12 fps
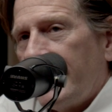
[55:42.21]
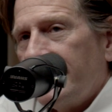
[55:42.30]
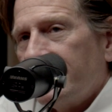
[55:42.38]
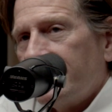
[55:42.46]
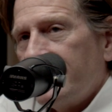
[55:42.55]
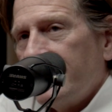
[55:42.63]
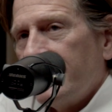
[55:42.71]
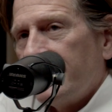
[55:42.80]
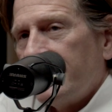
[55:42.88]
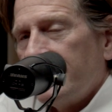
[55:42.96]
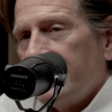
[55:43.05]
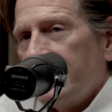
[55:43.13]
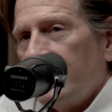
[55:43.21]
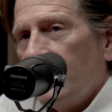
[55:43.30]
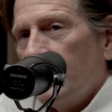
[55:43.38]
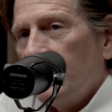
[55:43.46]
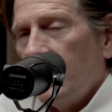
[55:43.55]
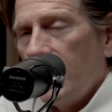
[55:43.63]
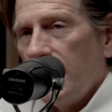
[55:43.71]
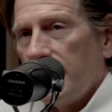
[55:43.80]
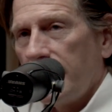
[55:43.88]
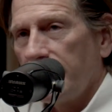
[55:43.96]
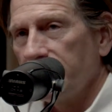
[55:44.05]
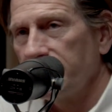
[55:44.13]
I just think you know,
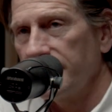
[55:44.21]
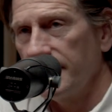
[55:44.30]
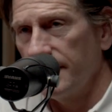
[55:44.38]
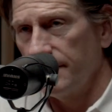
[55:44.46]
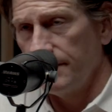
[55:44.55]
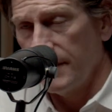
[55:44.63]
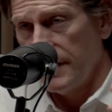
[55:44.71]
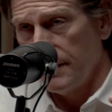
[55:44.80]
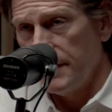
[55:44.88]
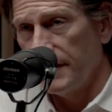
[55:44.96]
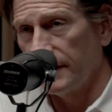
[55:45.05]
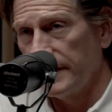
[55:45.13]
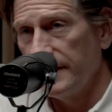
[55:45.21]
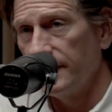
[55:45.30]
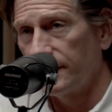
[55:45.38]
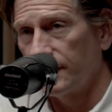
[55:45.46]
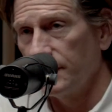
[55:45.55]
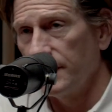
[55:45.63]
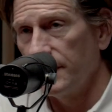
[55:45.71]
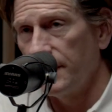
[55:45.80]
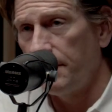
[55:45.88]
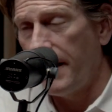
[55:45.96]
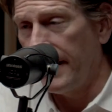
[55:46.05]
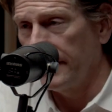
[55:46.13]
not just in the in the Middle East with the
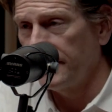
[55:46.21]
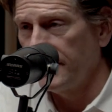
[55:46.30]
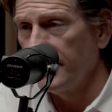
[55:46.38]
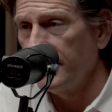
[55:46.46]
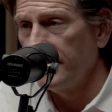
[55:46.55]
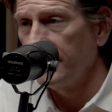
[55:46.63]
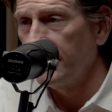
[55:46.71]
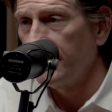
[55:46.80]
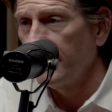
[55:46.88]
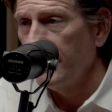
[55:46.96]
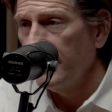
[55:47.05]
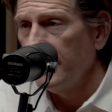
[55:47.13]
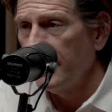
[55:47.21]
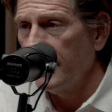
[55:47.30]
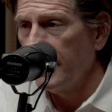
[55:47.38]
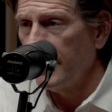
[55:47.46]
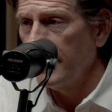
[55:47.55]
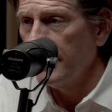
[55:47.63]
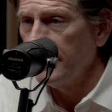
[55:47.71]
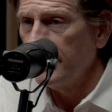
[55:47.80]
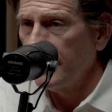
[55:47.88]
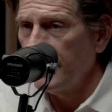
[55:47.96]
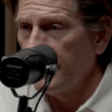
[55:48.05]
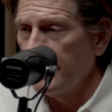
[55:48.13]
Palestinians uh, and
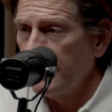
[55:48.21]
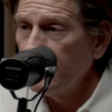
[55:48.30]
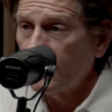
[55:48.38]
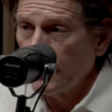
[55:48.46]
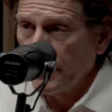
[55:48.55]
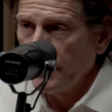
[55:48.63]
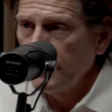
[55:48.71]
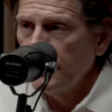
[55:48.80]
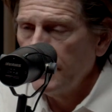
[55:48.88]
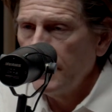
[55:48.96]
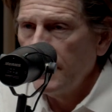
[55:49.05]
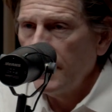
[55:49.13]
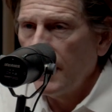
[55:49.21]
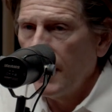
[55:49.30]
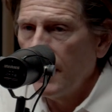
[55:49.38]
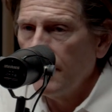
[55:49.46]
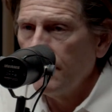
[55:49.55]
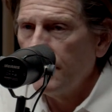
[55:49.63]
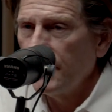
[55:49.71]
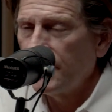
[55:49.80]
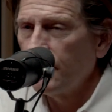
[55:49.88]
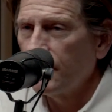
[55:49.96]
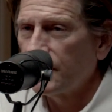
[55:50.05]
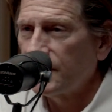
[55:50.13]
and Israel, right? Um, but
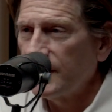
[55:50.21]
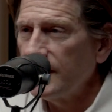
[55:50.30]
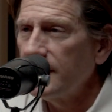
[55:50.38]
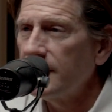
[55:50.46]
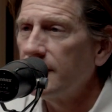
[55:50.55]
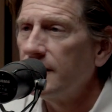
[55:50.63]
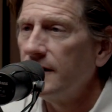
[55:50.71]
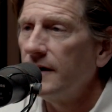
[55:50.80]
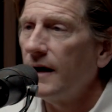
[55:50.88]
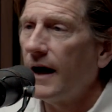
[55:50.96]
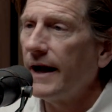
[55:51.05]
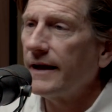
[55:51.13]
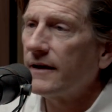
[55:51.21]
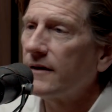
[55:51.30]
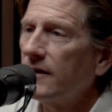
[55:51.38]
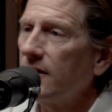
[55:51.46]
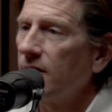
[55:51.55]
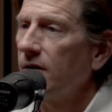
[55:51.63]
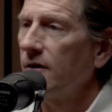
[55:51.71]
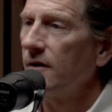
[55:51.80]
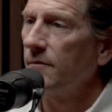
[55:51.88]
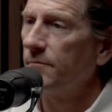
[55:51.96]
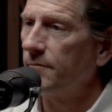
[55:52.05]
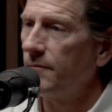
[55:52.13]
then we're seeing like
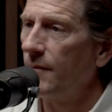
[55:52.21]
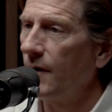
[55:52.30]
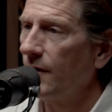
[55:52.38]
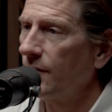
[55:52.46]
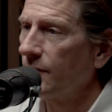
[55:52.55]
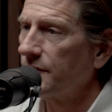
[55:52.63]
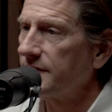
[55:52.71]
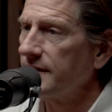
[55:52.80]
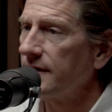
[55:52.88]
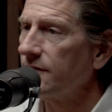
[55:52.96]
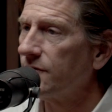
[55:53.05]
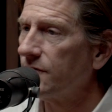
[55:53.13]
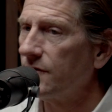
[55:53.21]
we're seeing